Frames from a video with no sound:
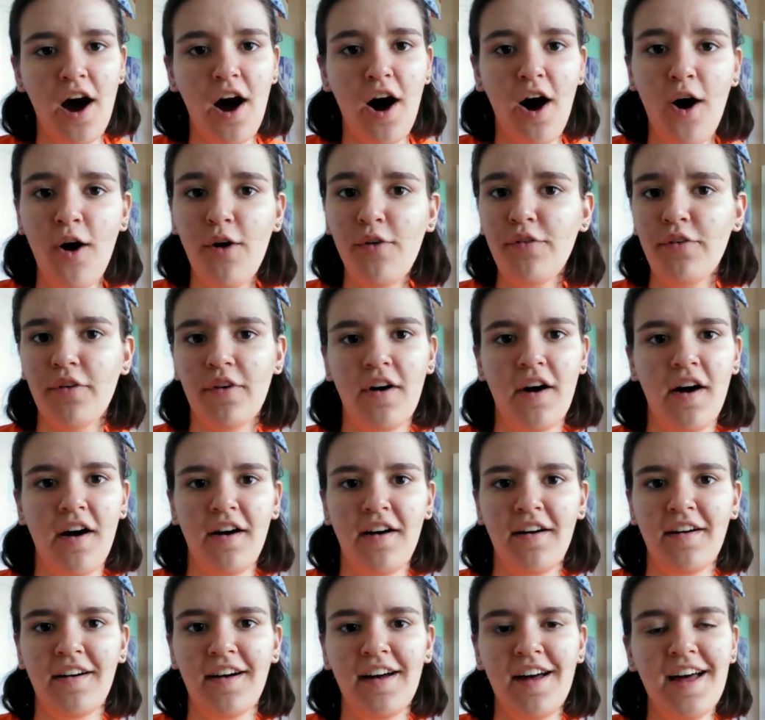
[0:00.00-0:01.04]

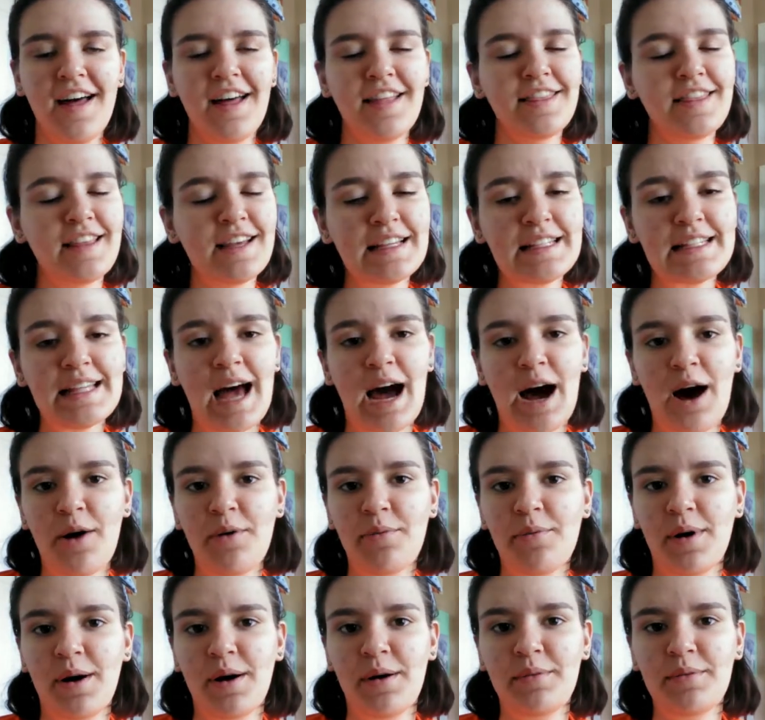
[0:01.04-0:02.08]
Overall, this
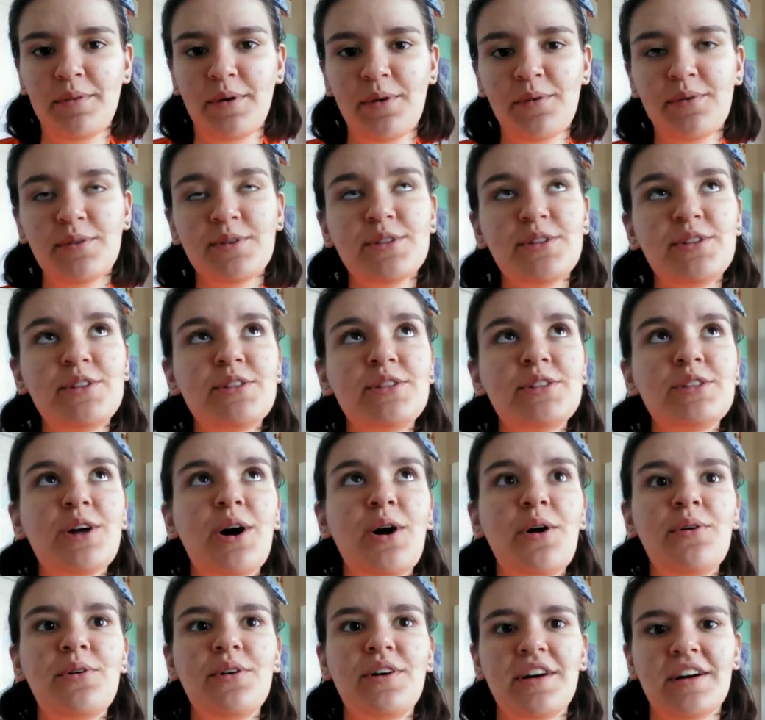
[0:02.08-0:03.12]
album was
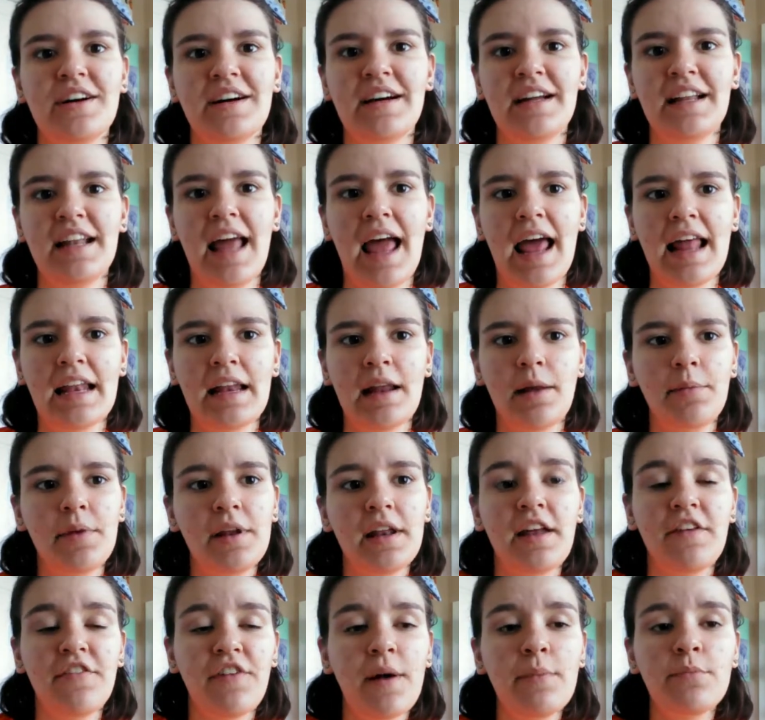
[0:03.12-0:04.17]
so good. And I mean,
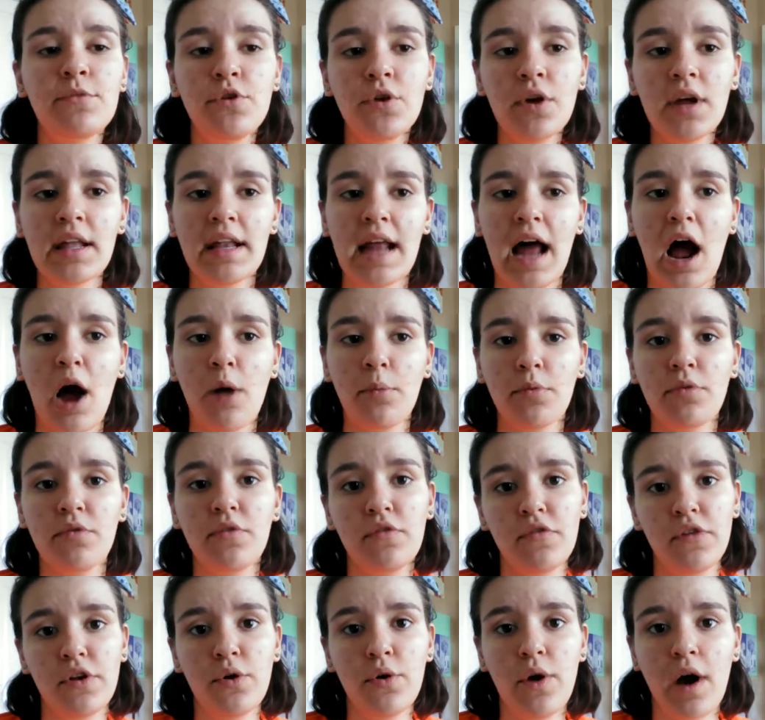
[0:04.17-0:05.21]
if I'm doing an album
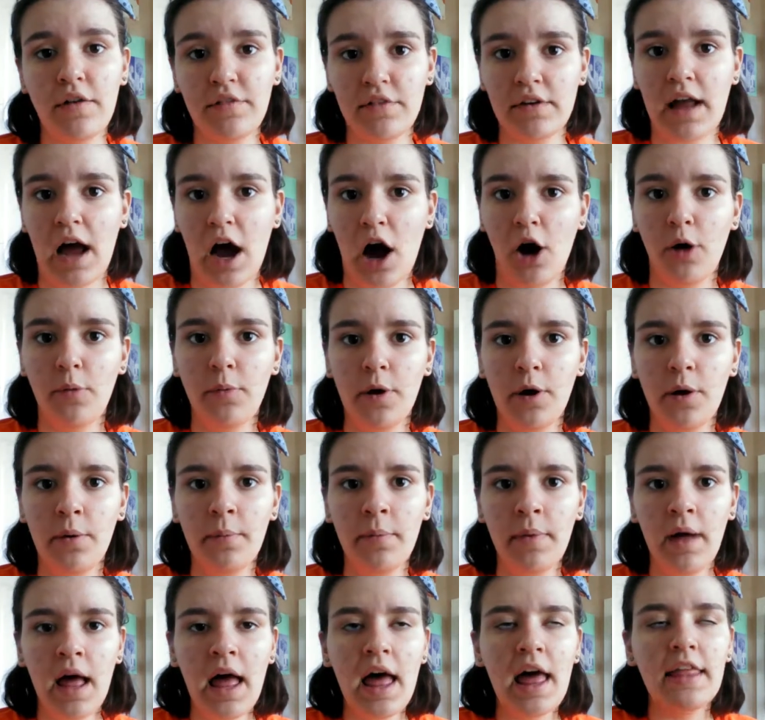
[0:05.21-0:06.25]
review of an
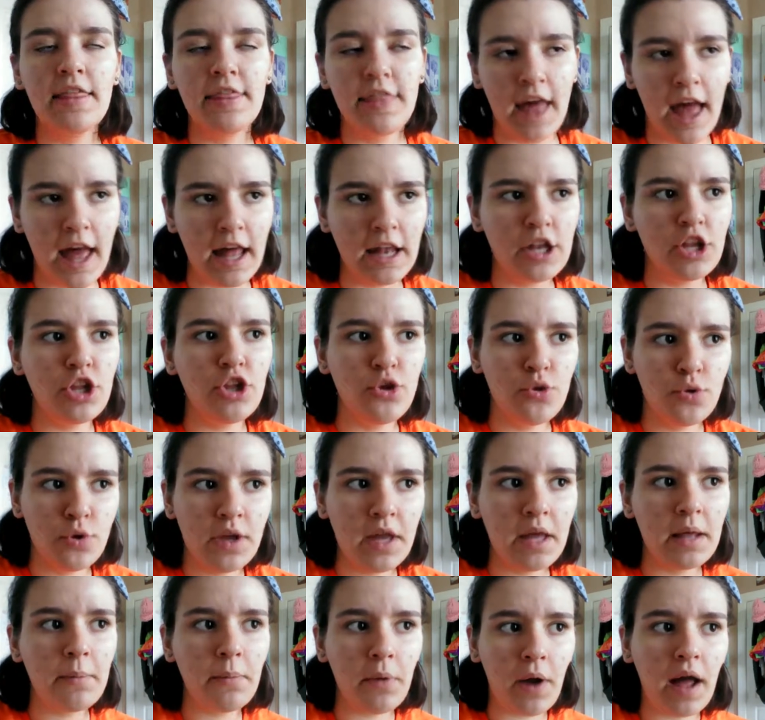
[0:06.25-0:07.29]
album, then you
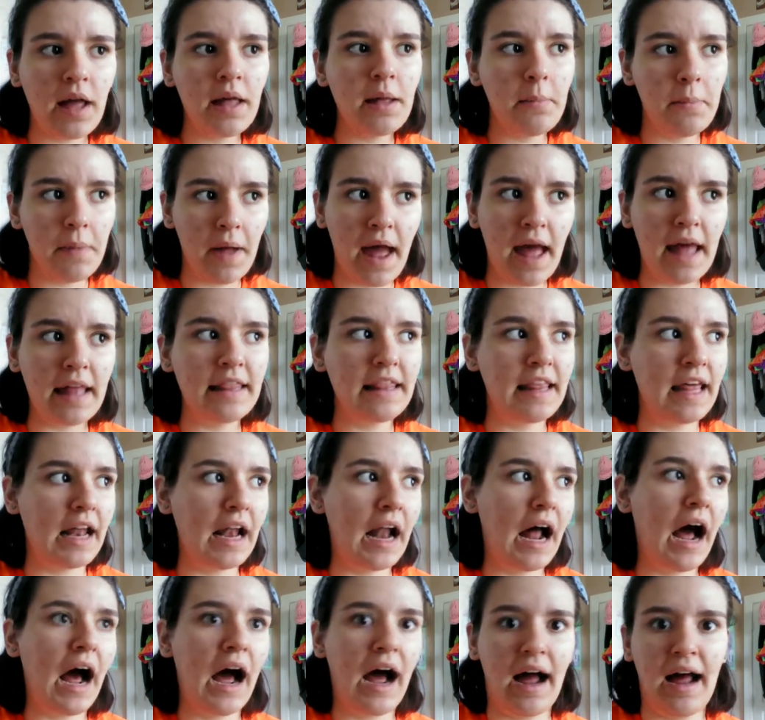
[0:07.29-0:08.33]
can probably bet
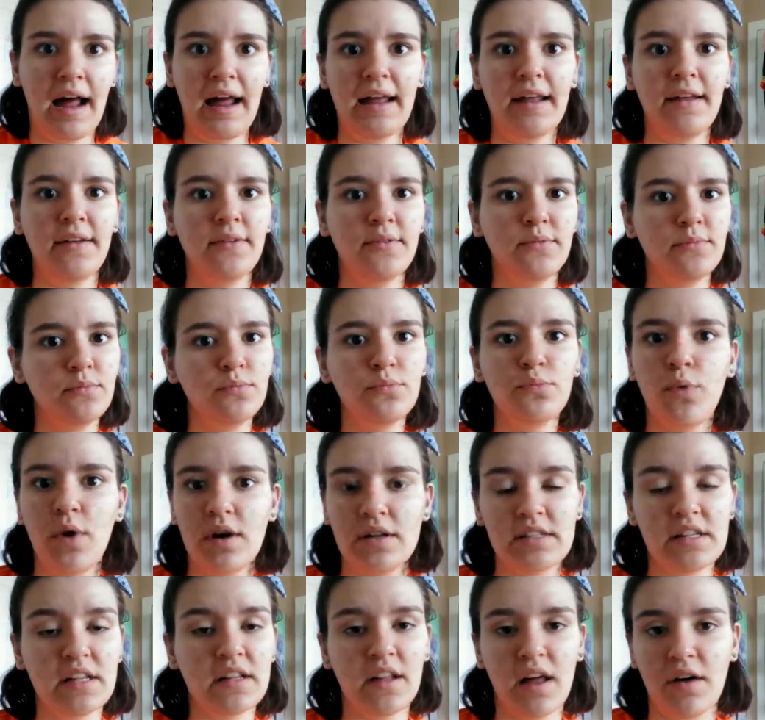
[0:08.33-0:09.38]
that I
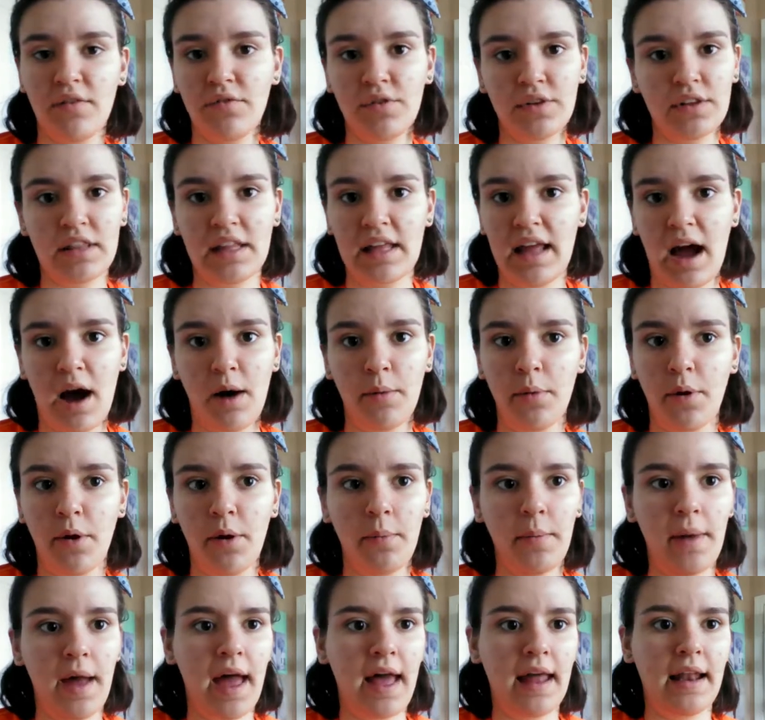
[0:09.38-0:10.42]
was in love with the
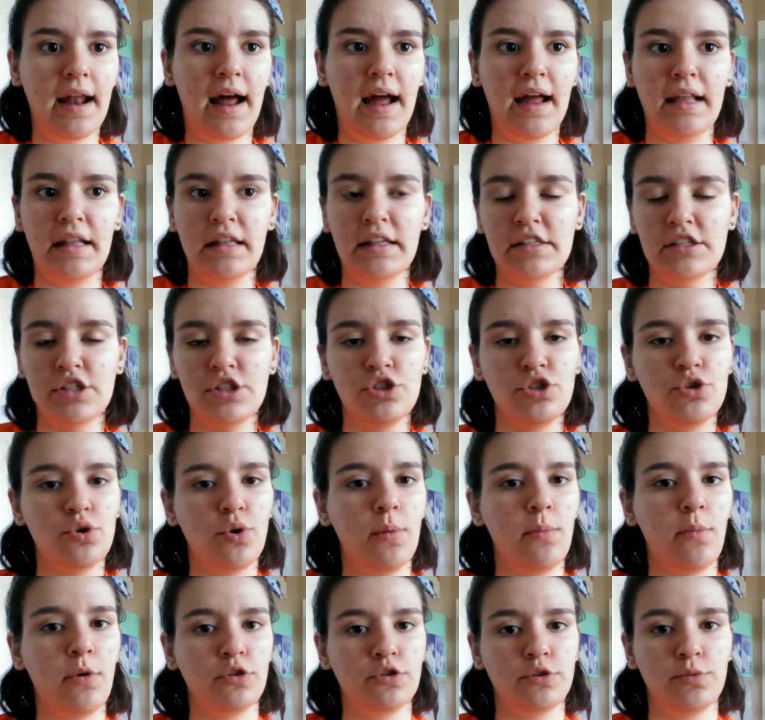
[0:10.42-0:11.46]
album, and I listened to
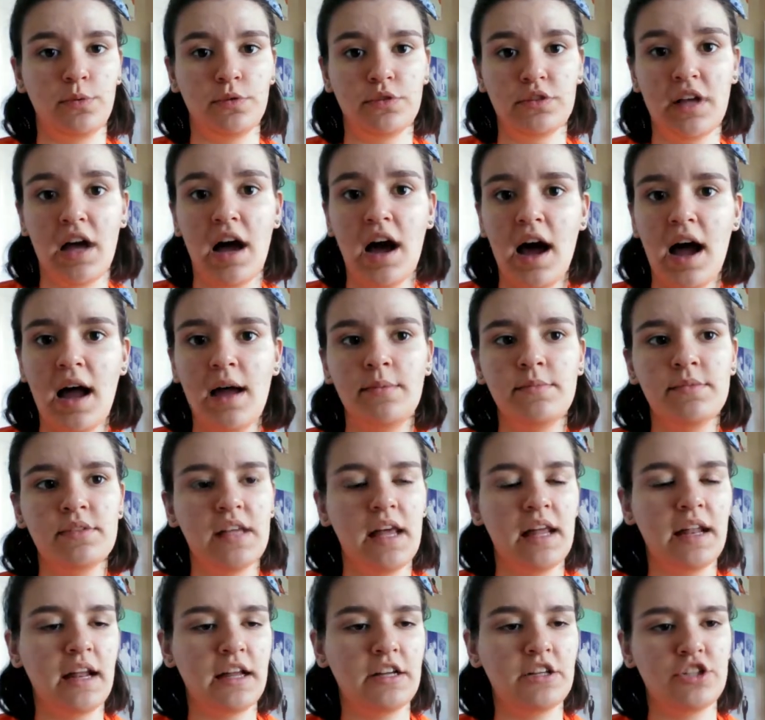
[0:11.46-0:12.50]
it multiple times,
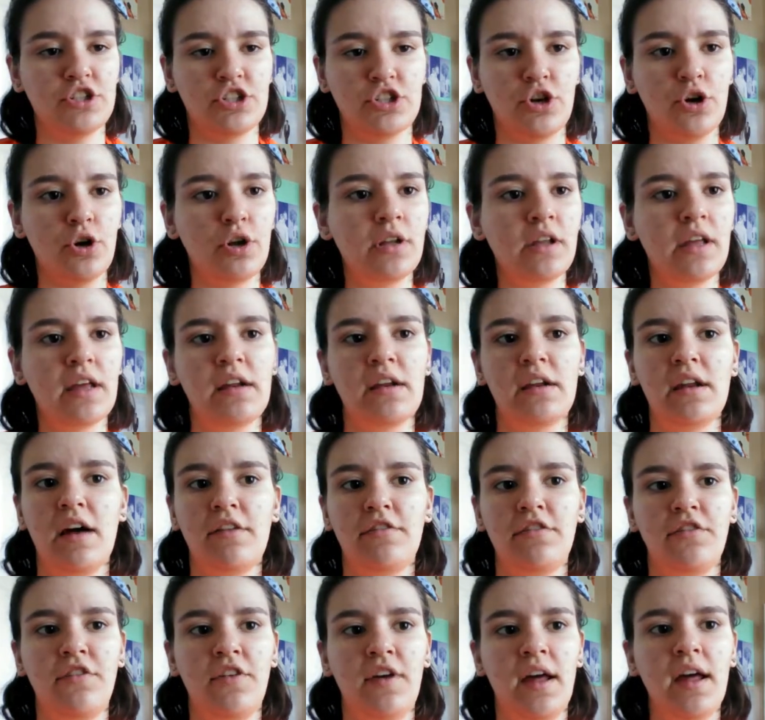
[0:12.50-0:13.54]
and I just couldn't get
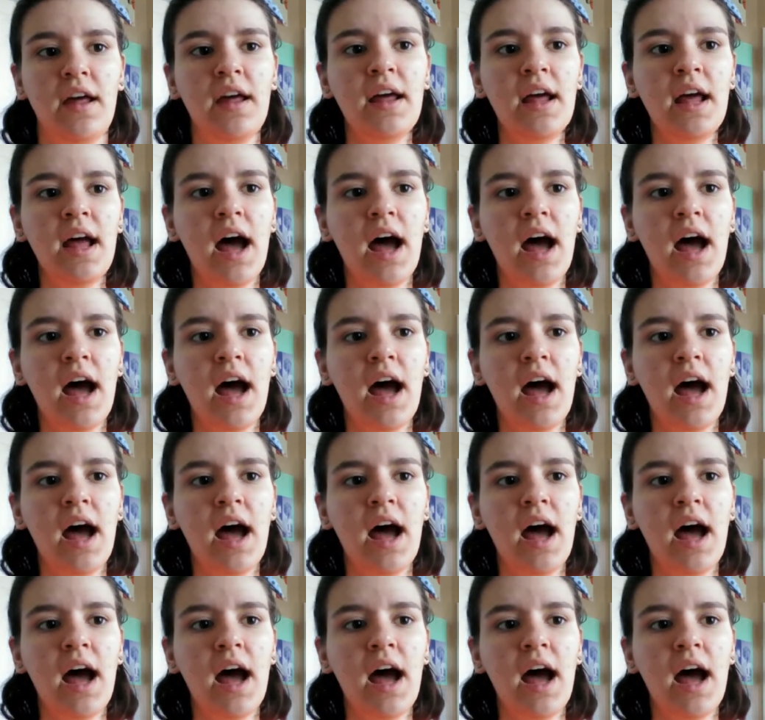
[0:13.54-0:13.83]
enough of it.